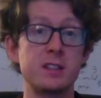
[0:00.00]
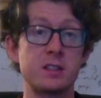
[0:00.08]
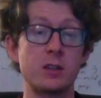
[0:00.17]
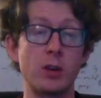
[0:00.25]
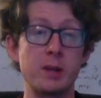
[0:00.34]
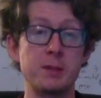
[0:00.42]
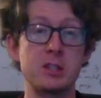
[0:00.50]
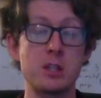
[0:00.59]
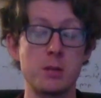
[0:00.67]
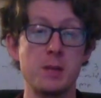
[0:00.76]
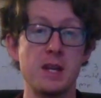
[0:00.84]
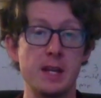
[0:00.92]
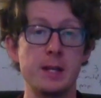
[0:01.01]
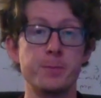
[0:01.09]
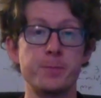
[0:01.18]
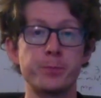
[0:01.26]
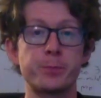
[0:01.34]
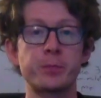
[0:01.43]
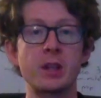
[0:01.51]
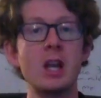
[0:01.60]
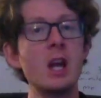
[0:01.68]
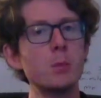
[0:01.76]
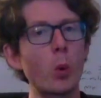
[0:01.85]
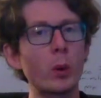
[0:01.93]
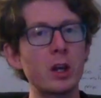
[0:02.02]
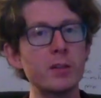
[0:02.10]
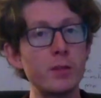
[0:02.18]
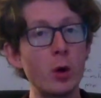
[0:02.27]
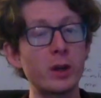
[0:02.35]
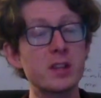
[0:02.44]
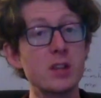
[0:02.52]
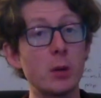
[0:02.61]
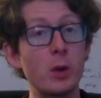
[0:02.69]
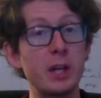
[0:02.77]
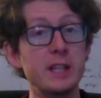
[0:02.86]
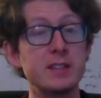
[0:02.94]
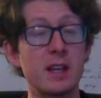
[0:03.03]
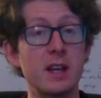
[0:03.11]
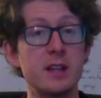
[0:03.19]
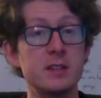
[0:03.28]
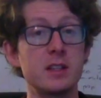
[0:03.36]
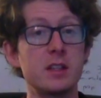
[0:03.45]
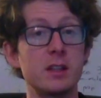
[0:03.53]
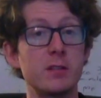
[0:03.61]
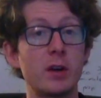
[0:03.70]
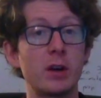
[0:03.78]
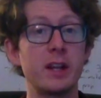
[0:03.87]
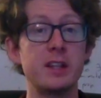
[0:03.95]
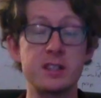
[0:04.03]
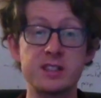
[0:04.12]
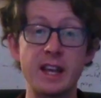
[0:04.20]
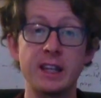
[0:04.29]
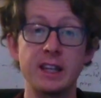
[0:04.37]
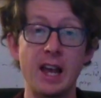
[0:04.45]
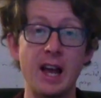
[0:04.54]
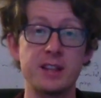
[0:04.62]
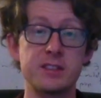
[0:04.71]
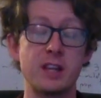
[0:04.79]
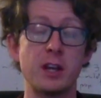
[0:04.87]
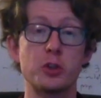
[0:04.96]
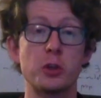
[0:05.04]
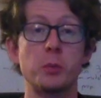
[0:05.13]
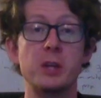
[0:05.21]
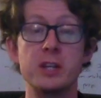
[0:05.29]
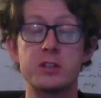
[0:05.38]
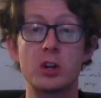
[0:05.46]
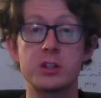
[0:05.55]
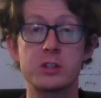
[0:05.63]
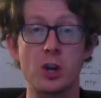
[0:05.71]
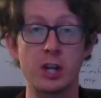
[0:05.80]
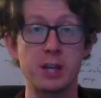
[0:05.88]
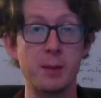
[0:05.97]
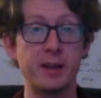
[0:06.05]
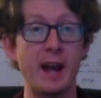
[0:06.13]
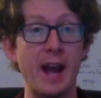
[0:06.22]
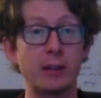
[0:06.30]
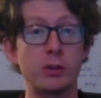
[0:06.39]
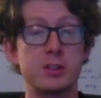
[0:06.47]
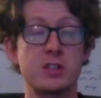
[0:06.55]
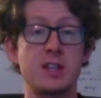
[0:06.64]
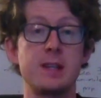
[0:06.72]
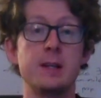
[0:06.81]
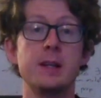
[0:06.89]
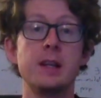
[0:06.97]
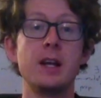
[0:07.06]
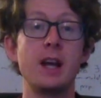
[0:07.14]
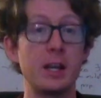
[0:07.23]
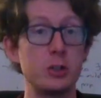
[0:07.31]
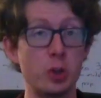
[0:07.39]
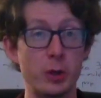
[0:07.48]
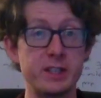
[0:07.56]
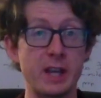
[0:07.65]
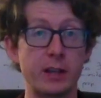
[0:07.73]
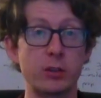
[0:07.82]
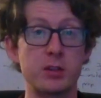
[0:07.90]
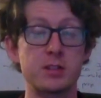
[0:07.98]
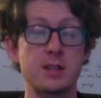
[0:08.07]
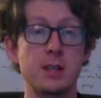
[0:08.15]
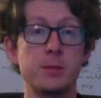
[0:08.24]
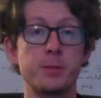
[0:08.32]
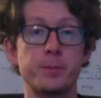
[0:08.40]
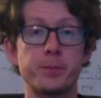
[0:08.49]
disagreement to be. But we're going to focus on what he says in the ver in the second last section when he starts talking about accuracy and joint accuracy